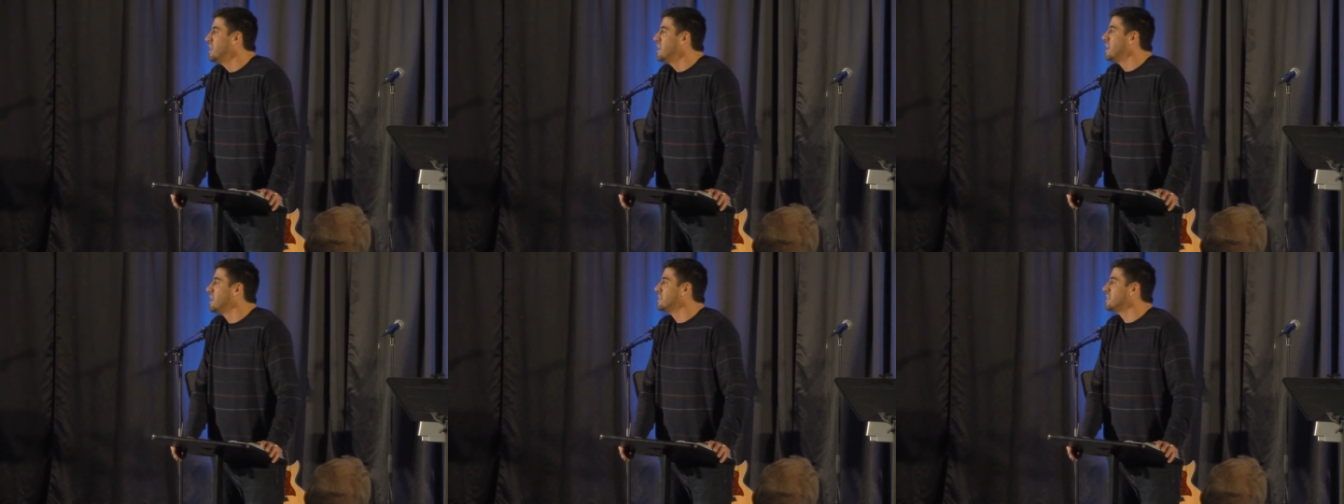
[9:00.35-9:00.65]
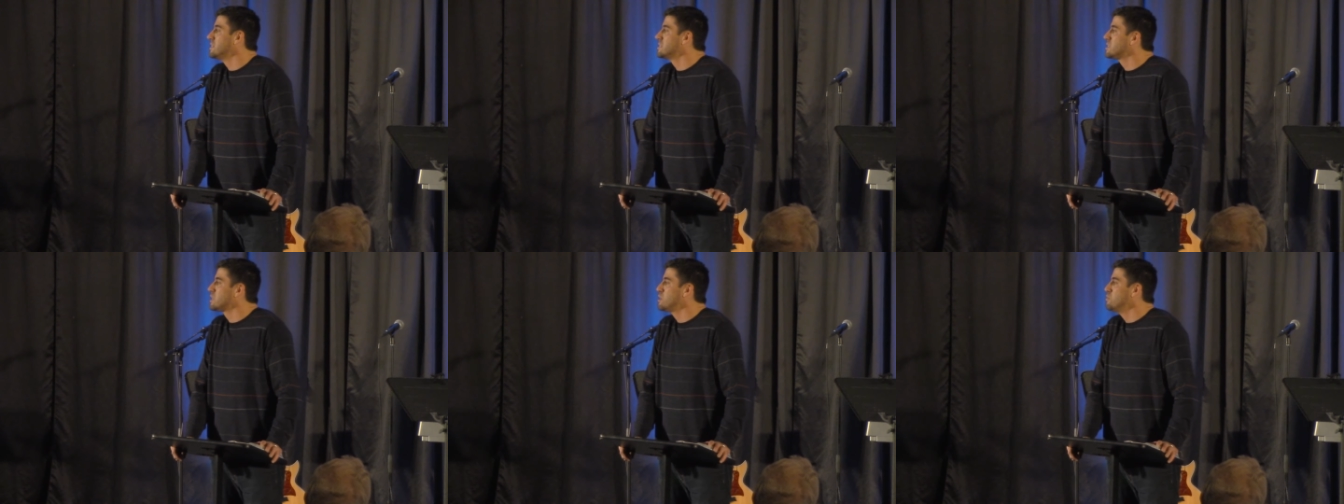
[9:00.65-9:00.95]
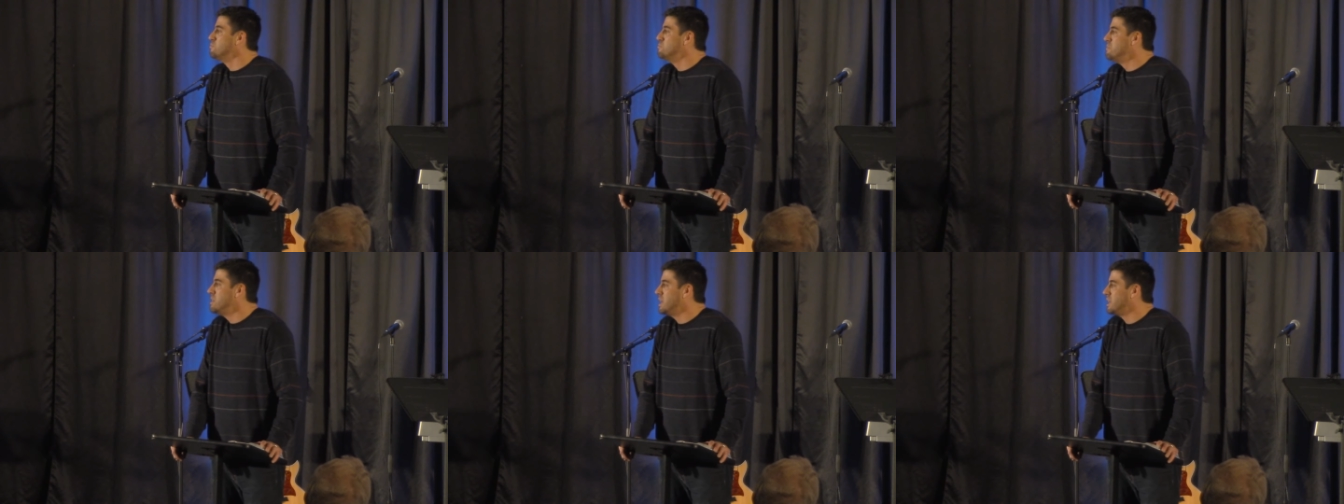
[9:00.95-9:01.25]
and let's
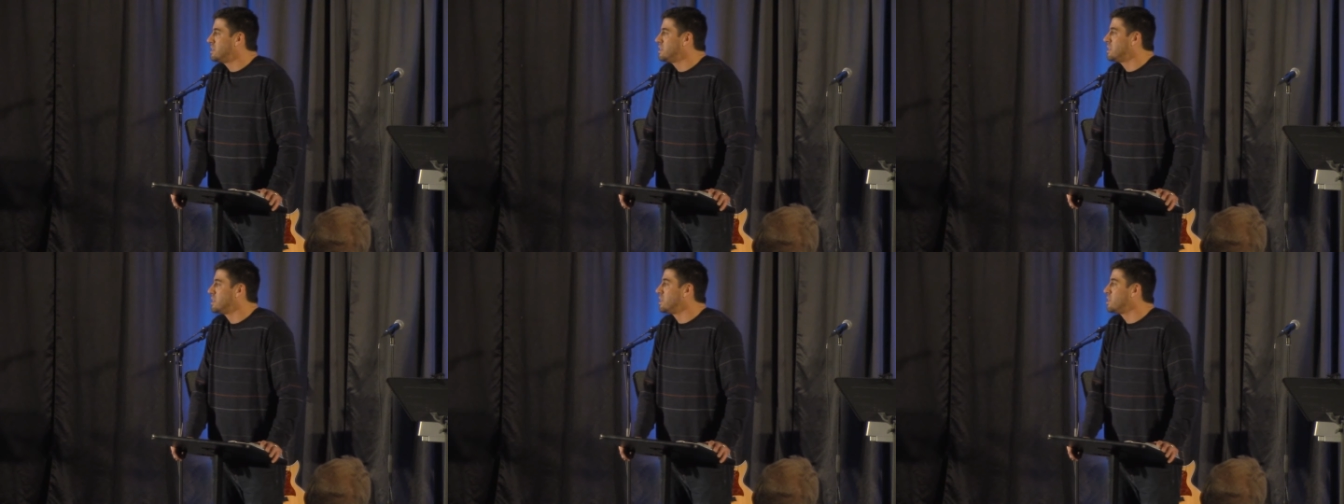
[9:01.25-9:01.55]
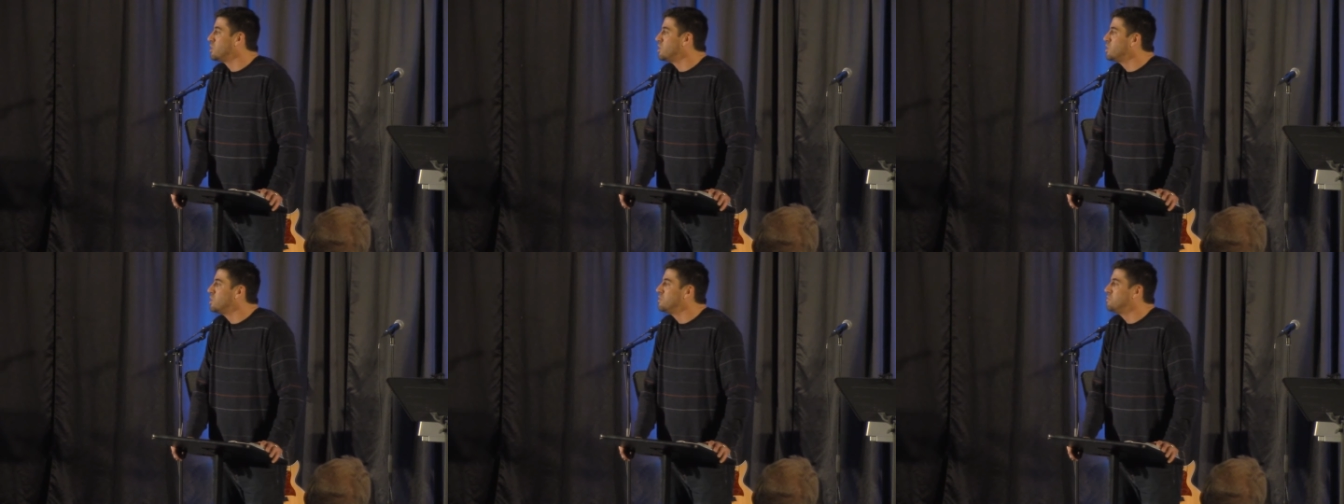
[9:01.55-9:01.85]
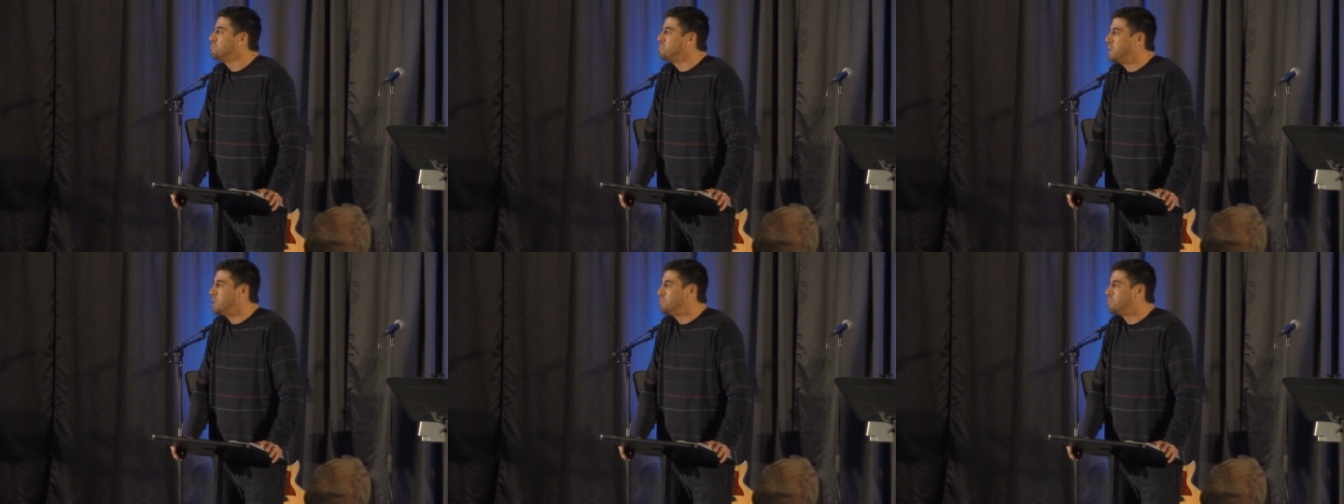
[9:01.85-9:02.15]
commit to the good
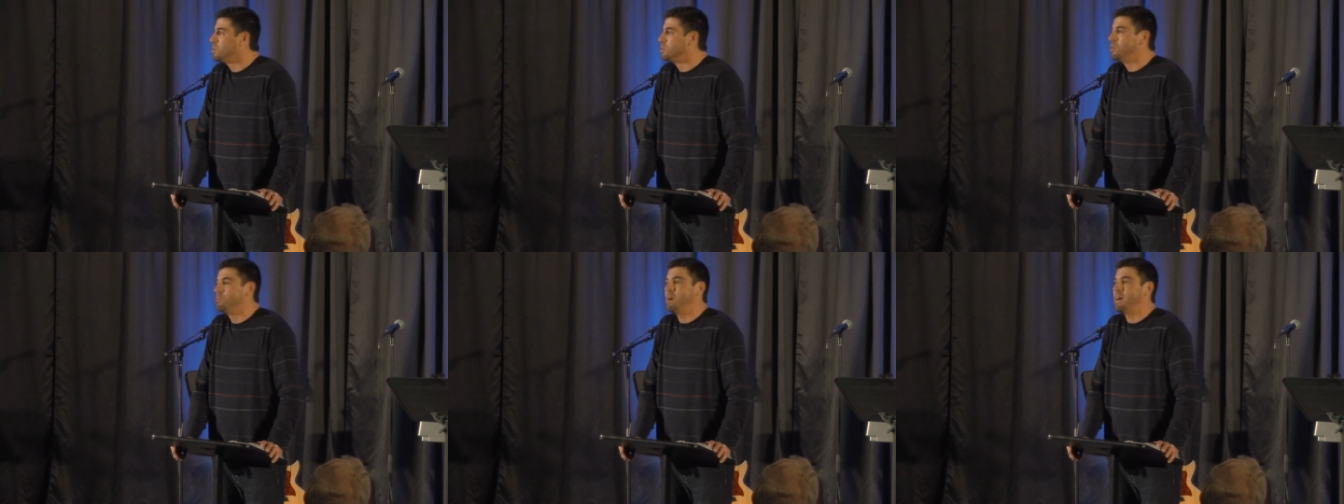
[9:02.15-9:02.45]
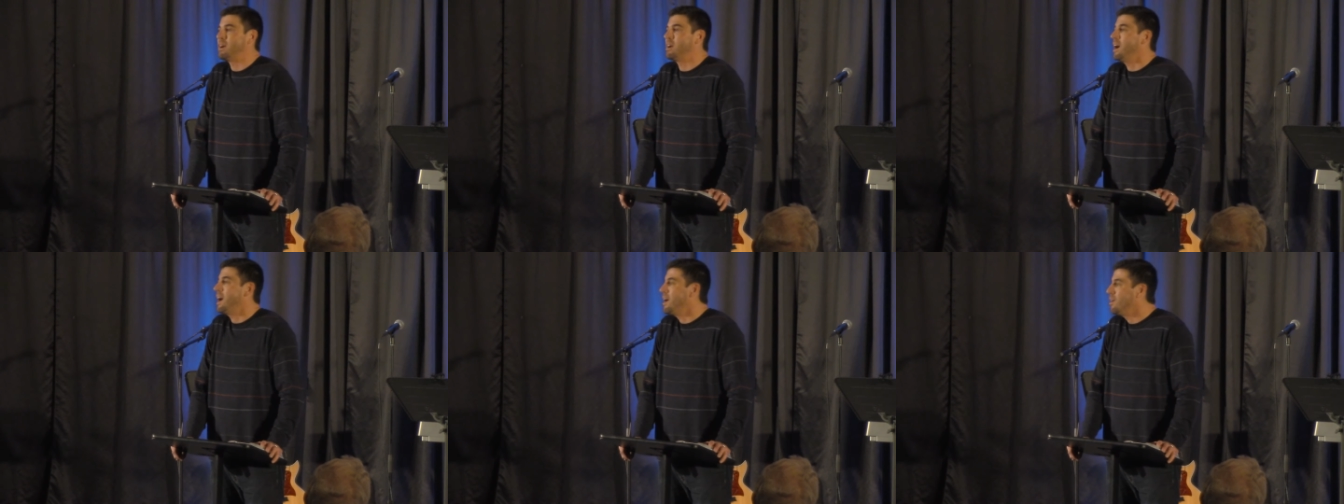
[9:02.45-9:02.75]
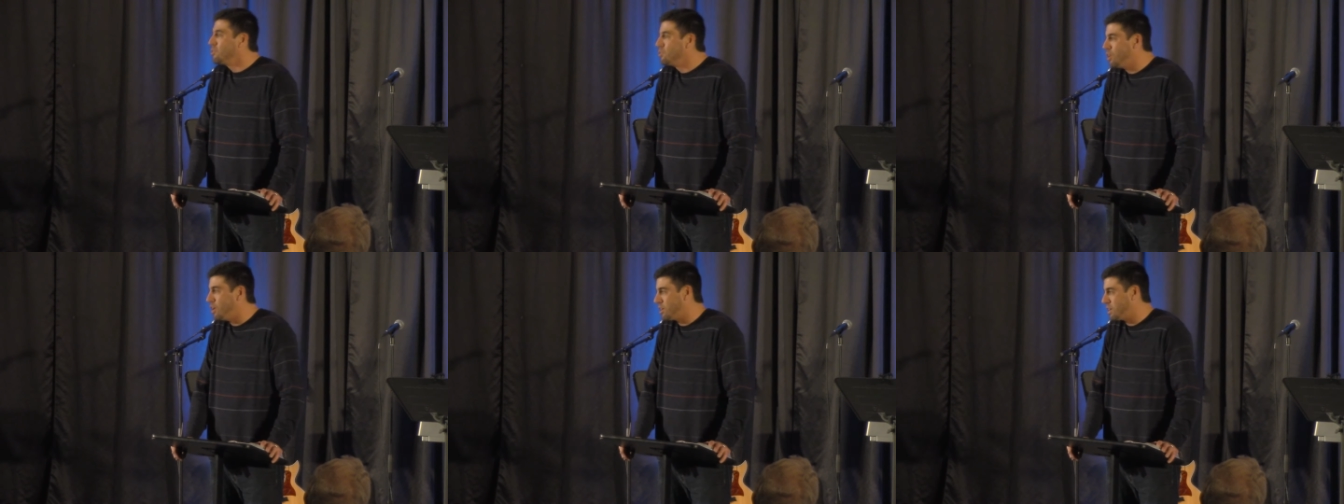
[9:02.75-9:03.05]
of people no matter how
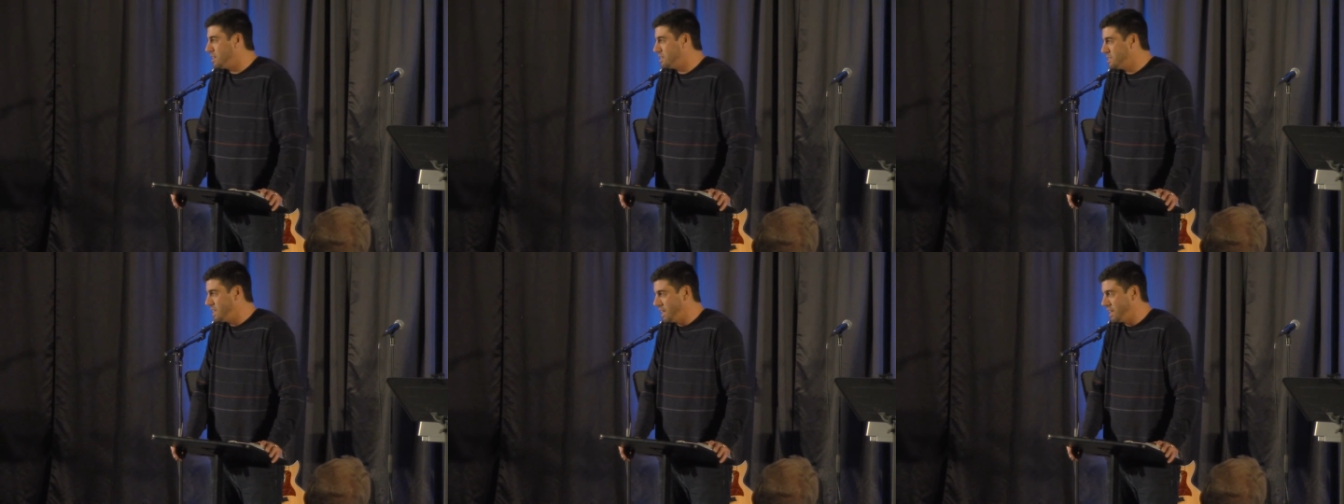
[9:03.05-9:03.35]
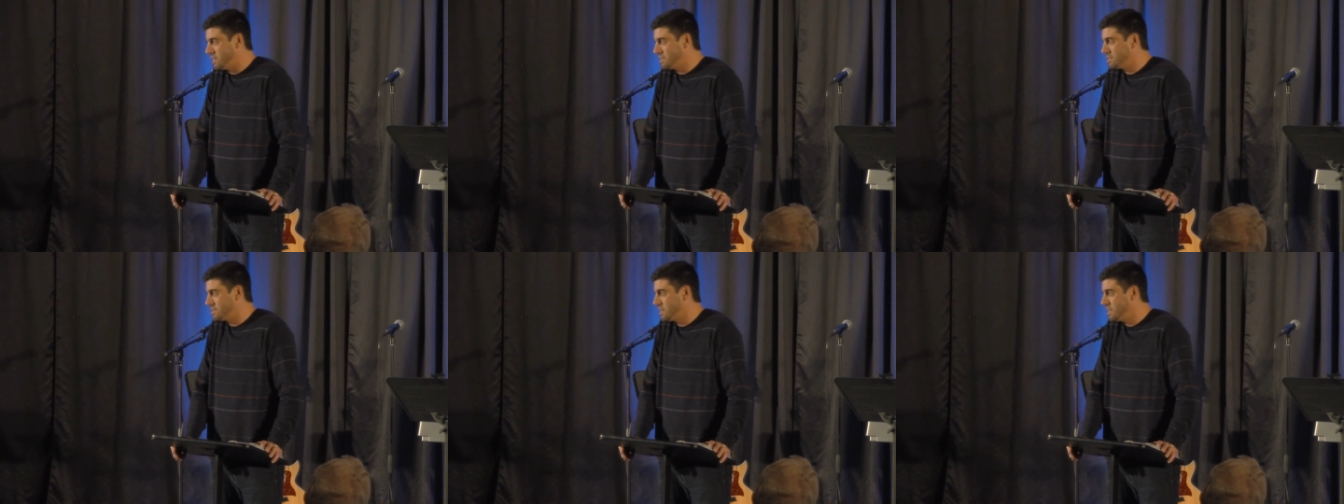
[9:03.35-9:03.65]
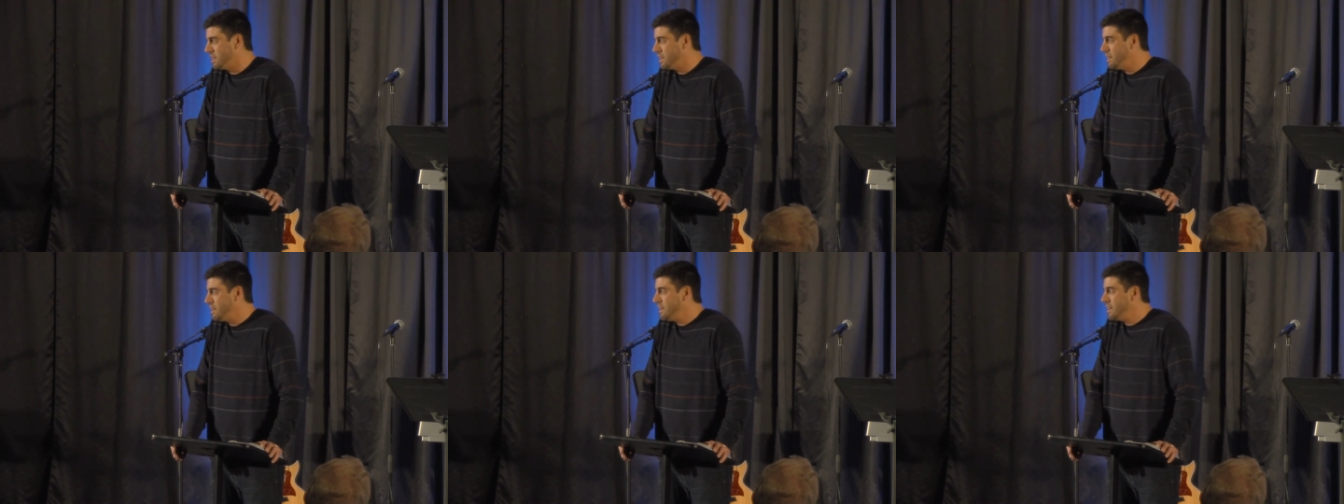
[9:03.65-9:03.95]
long it takes.
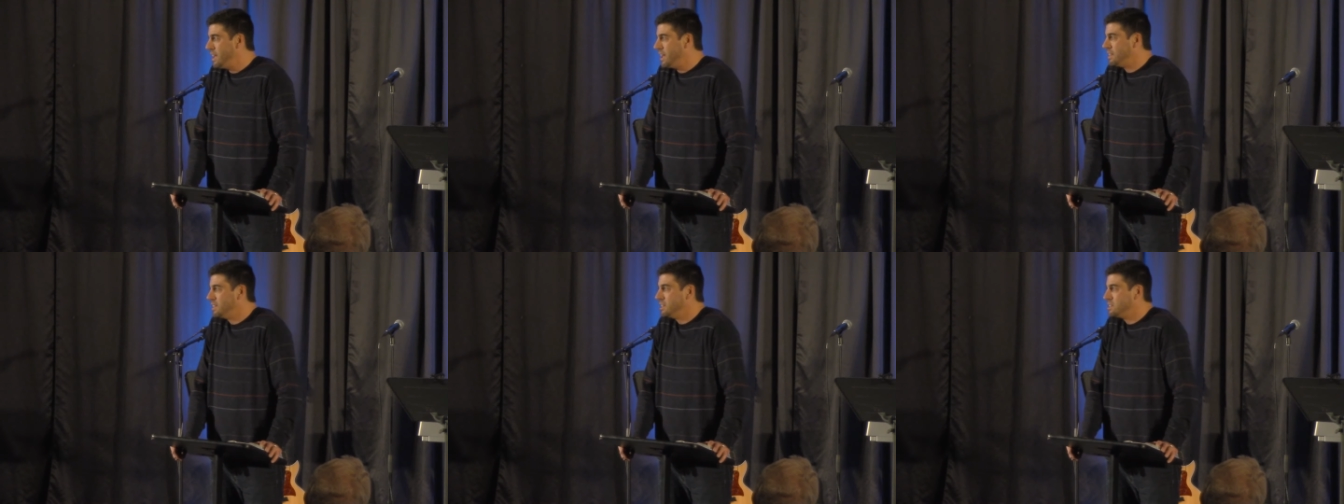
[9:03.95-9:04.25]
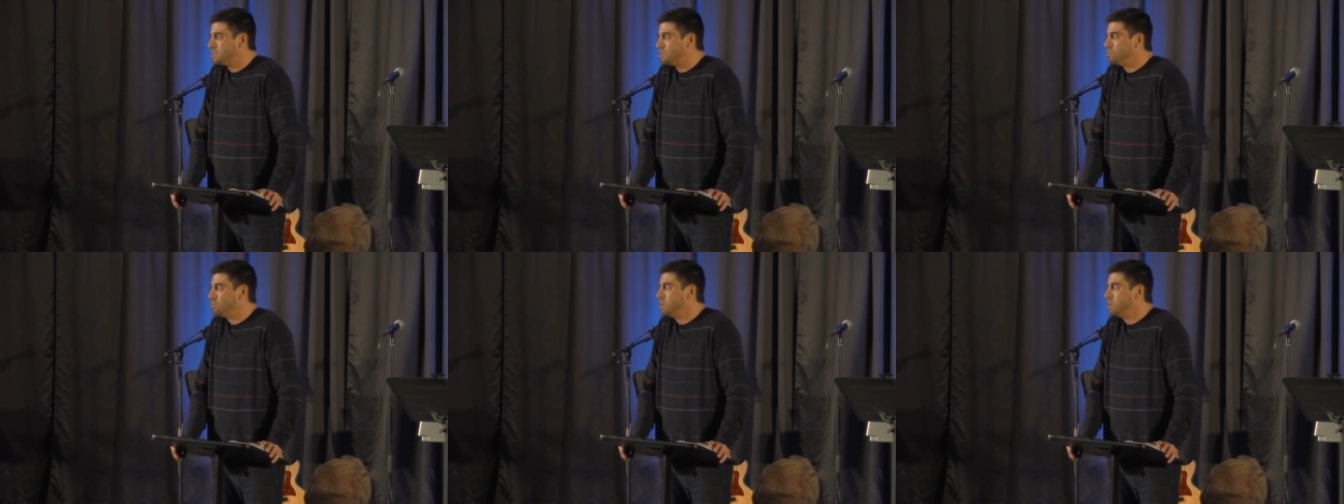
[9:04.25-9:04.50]
And listen,